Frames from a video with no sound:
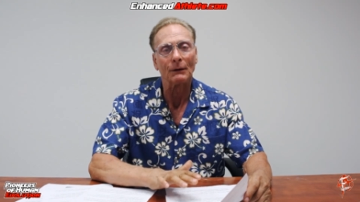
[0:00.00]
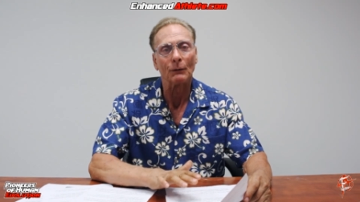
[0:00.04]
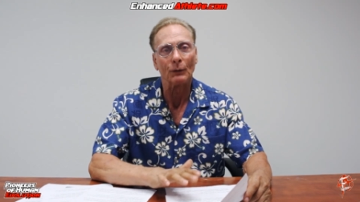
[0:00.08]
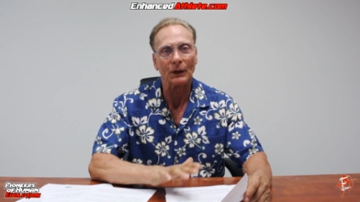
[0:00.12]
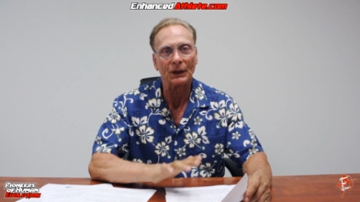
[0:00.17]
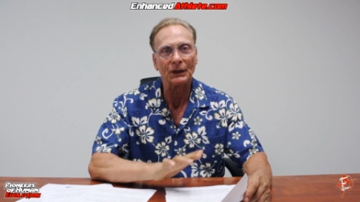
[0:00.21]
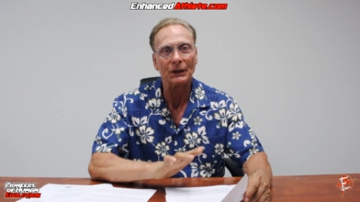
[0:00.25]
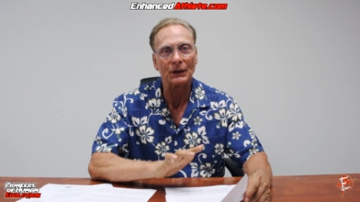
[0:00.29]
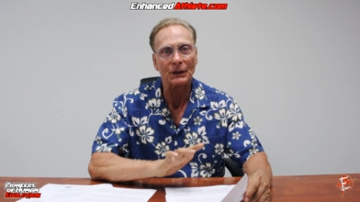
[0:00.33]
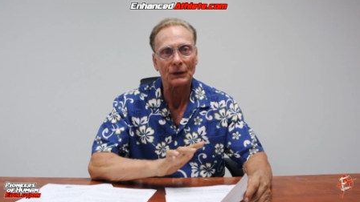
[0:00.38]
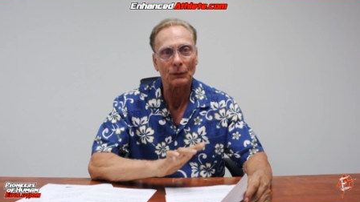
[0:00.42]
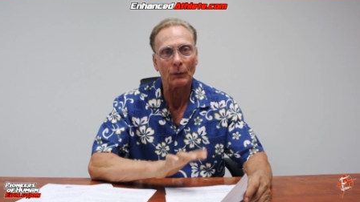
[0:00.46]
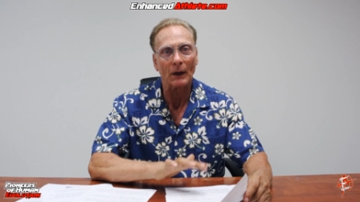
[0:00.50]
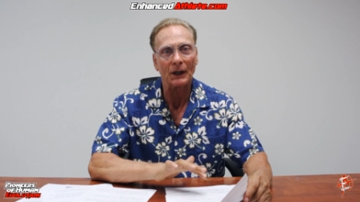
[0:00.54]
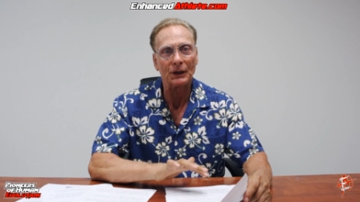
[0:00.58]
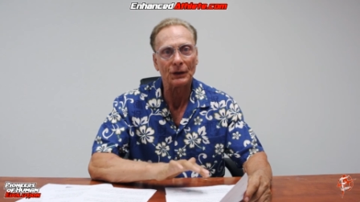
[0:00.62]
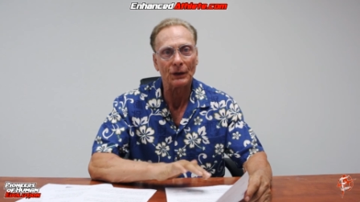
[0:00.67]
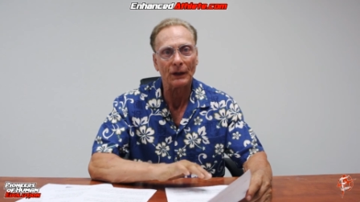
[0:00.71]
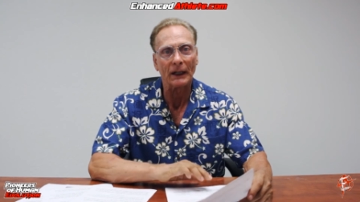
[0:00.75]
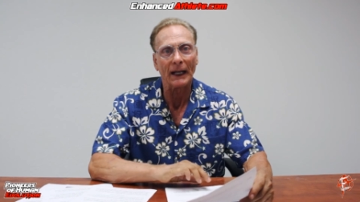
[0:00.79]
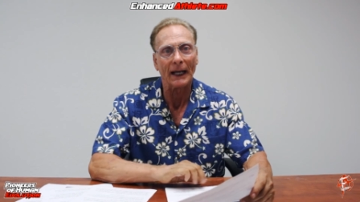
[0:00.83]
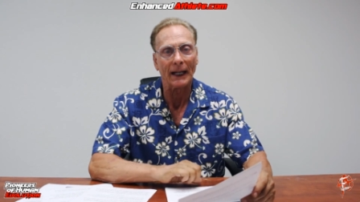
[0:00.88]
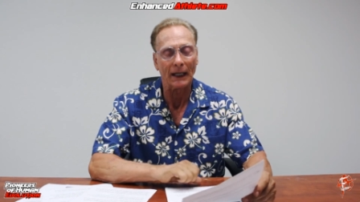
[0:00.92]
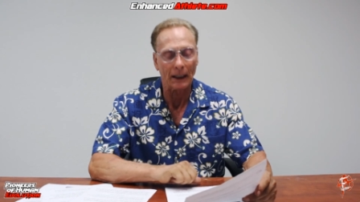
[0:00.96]
which is what
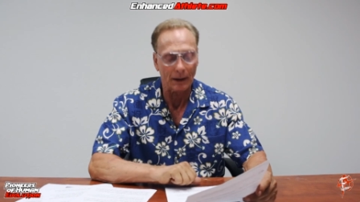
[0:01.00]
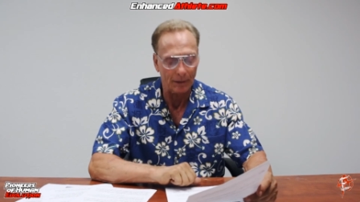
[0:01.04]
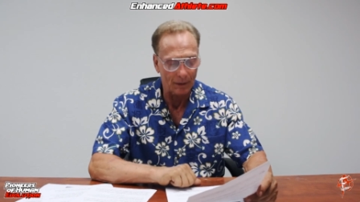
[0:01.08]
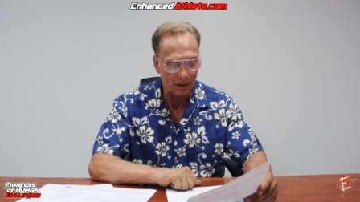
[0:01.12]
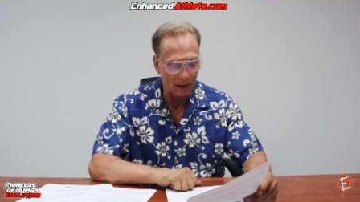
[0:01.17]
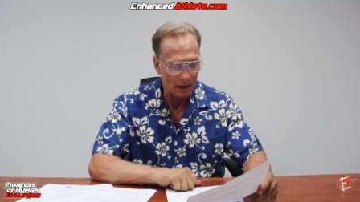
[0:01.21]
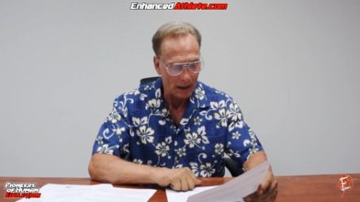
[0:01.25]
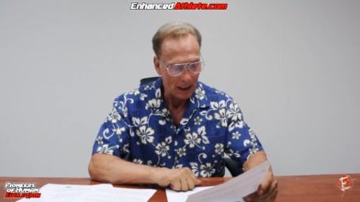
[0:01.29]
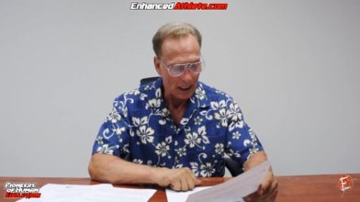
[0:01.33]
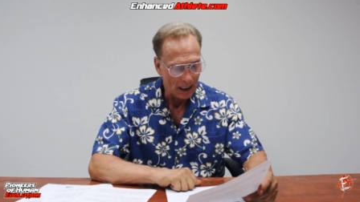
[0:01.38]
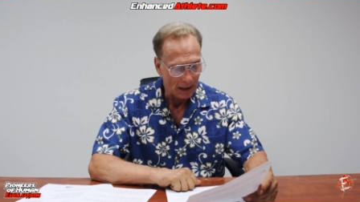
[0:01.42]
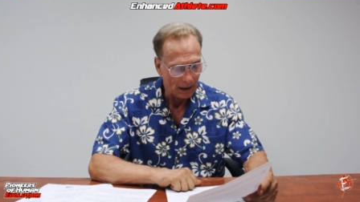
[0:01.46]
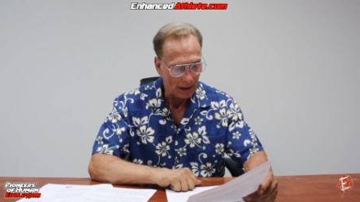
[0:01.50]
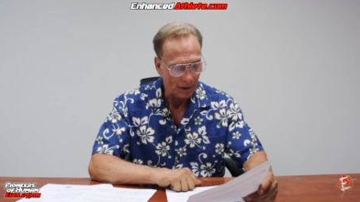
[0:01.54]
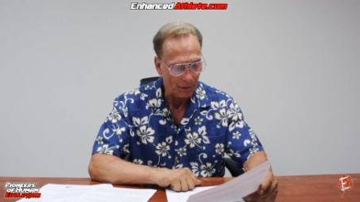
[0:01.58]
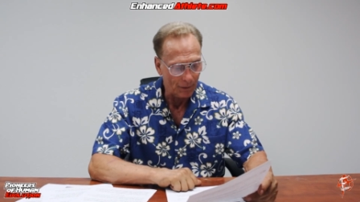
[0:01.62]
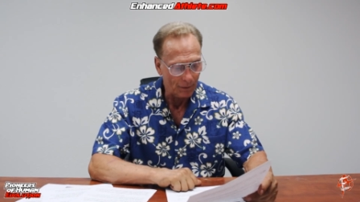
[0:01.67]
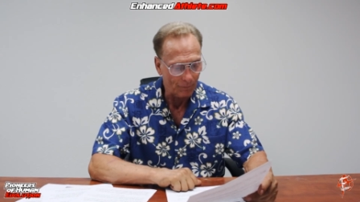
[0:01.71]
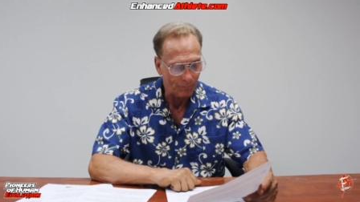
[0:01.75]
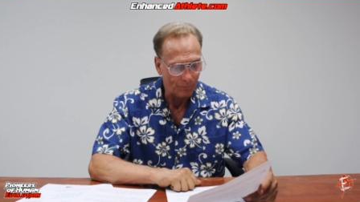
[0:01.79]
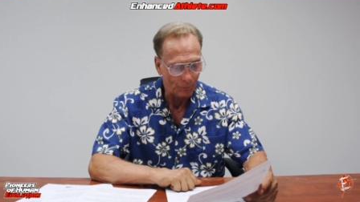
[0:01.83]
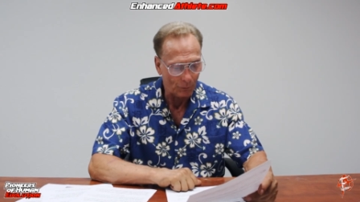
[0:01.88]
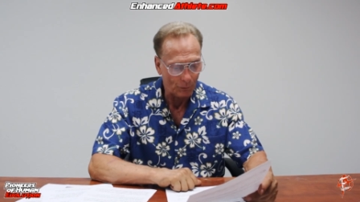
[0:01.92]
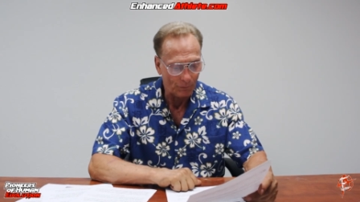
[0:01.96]
you get in
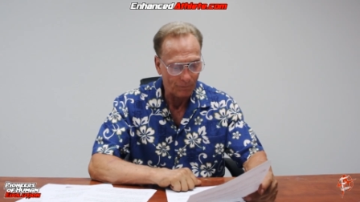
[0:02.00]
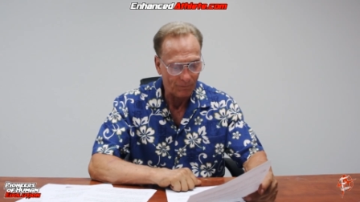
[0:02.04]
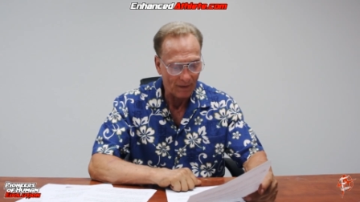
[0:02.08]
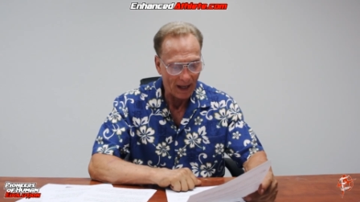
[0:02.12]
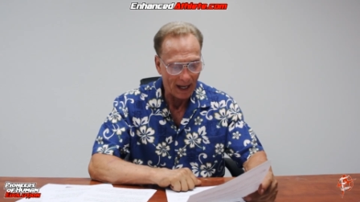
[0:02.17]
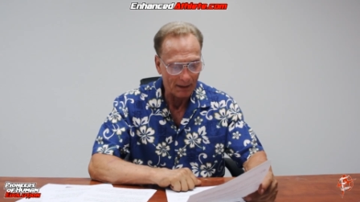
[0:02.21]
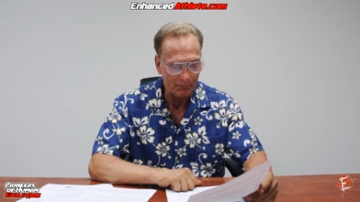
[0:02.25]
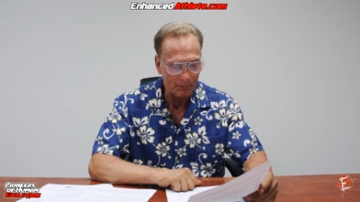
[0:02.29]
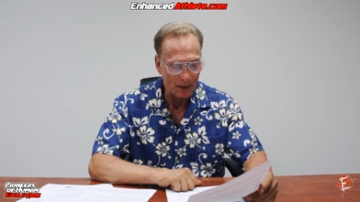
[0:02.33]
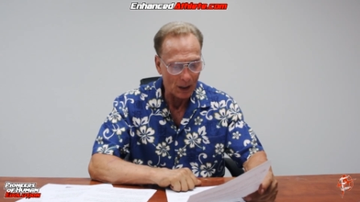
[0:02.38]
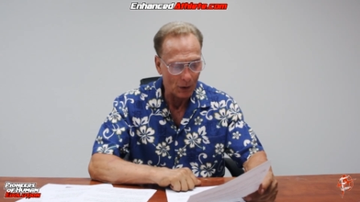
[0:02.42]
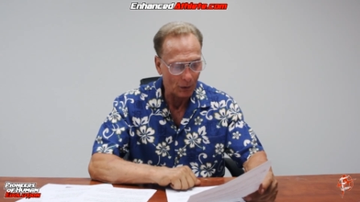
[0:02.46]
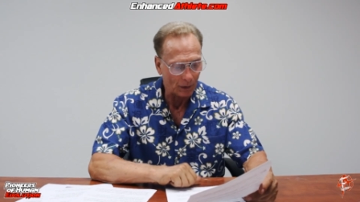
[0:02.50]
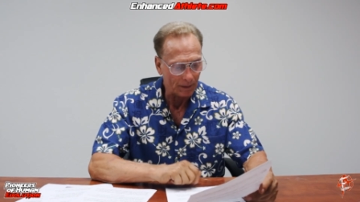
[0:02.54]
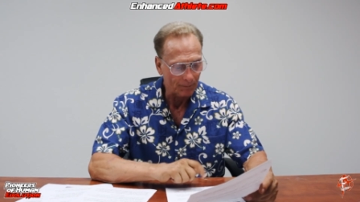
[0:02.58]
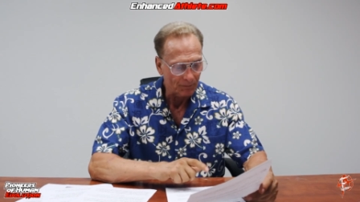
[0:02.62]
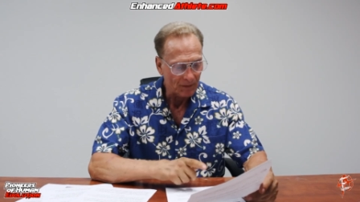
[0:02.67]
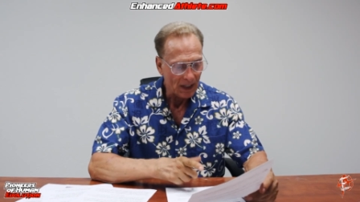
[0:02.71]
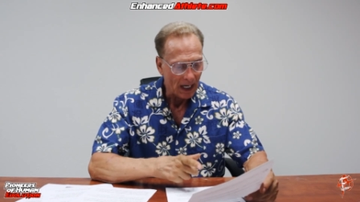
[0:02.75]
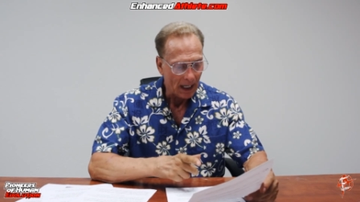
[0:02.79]
the full-fat milk.